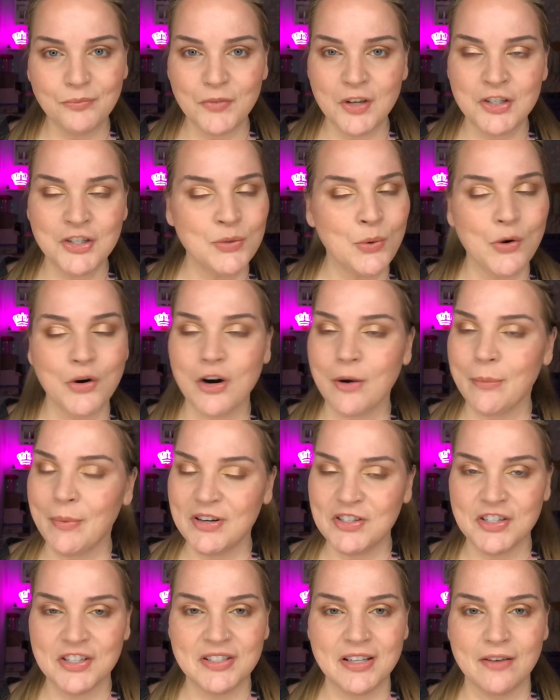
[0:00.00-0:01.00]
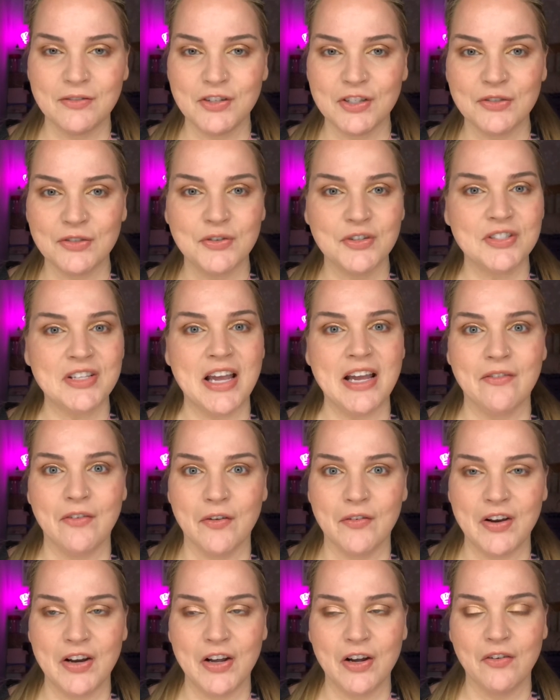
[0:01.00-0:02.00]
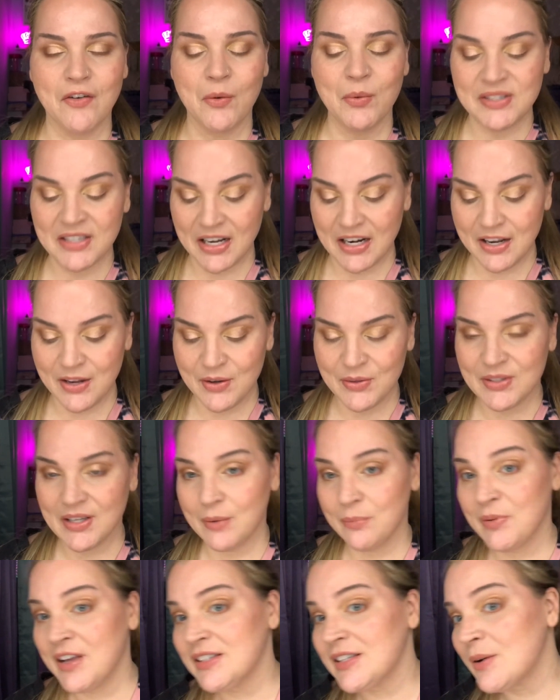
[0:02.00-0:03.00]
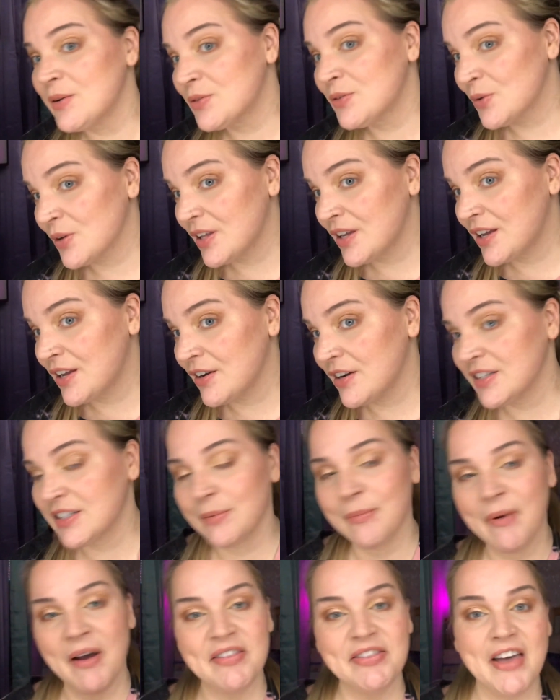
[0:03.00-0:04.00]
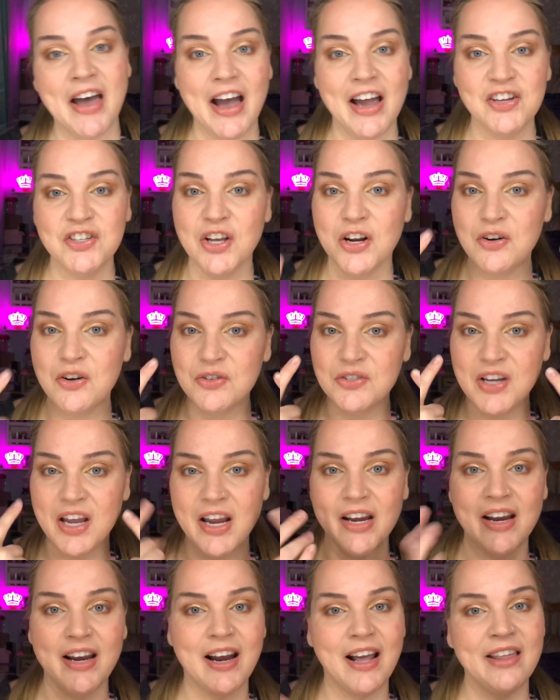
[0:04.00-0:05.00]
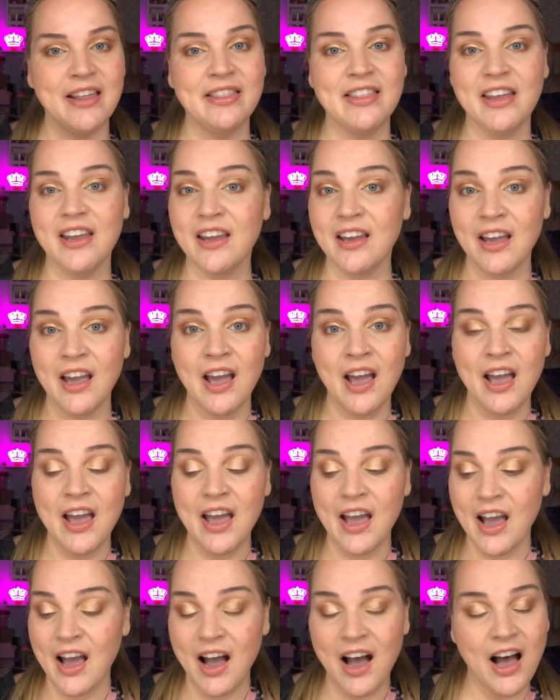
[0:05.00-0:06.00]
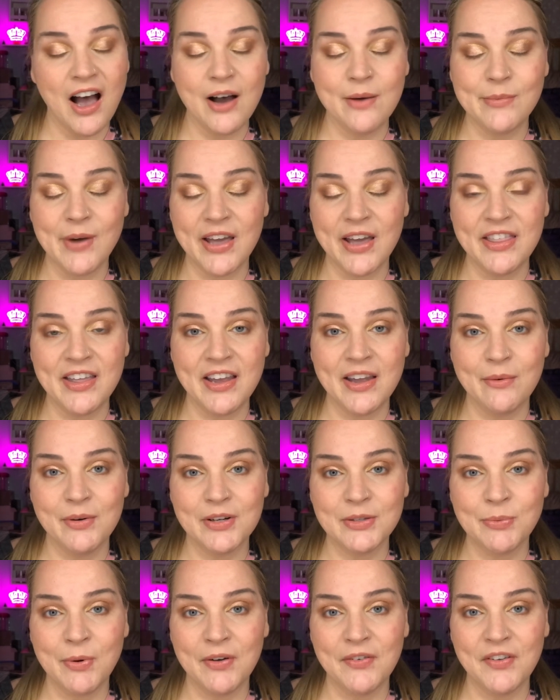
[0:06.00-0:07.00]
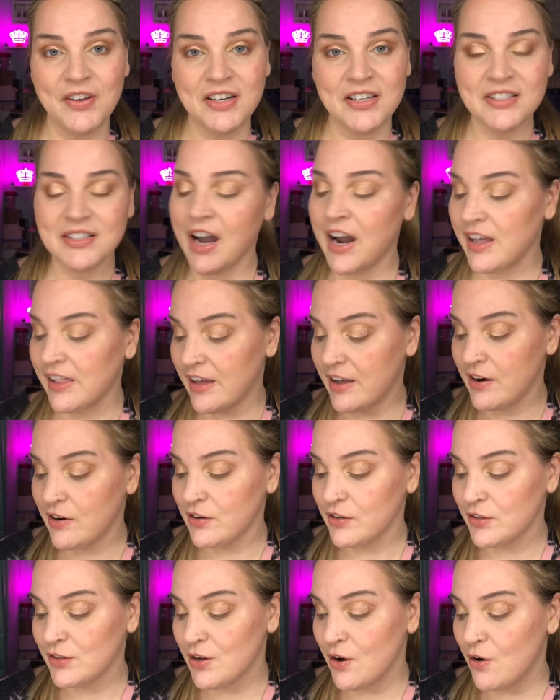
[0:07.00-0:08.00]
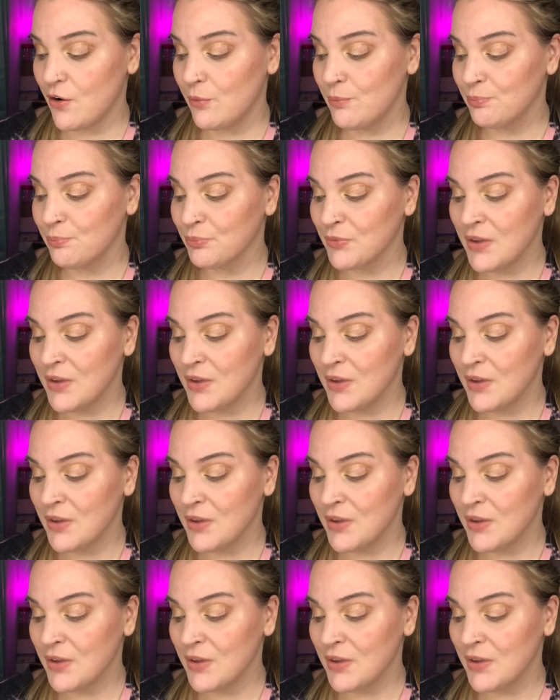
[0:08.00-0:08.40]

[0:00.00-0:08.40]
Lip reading: just order a bunch of stuff just for sake of a video if I wasn't going to use it. Plus, I was really curious about that eyeshadow shade, and I think it works perfect as a highlighter. So